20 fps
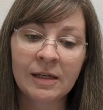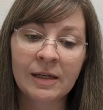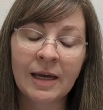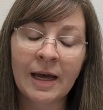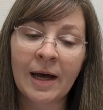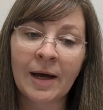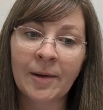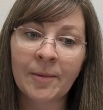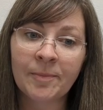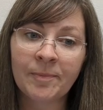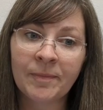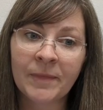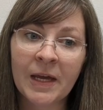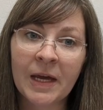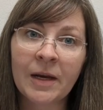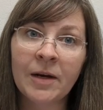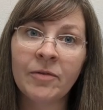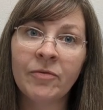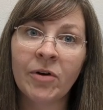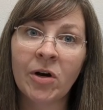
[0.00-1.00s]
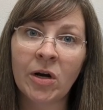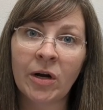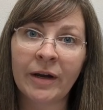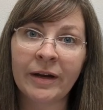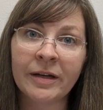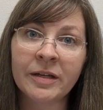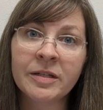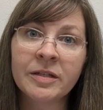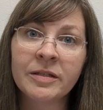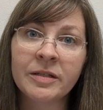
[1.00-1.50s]
Yeah, end of
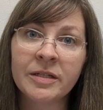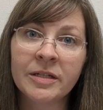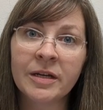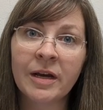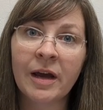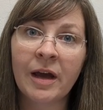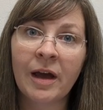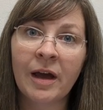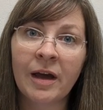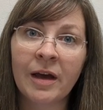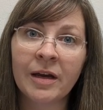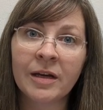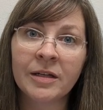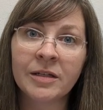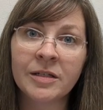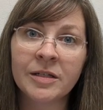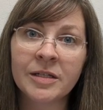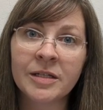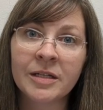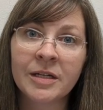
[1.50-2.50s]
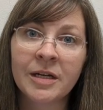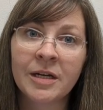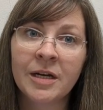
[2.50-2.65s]
August. And